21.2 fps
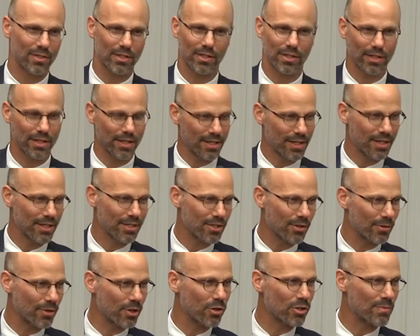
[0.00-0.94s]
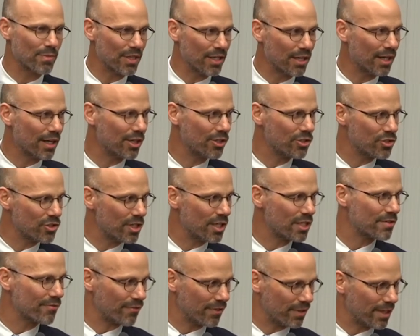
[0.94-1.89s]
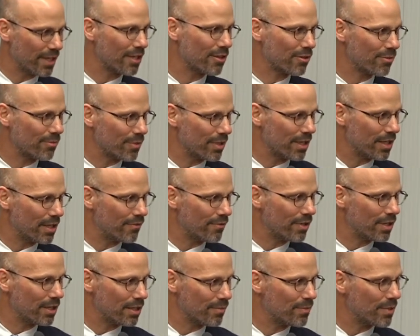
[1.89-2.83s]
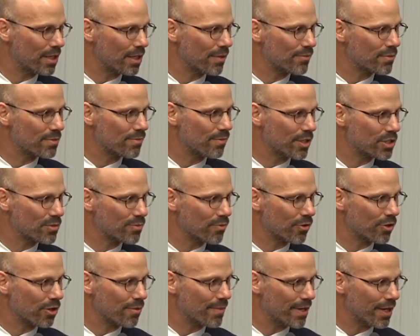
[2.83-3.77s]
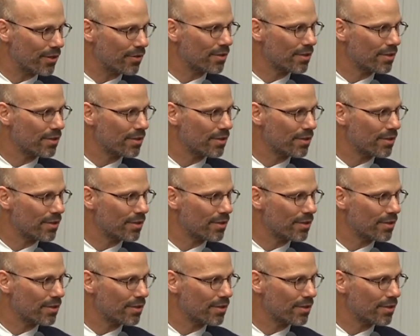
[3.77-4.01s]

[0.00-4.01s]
And so it goes beyond just philanthropy and it really becomes much it's, more it's, about.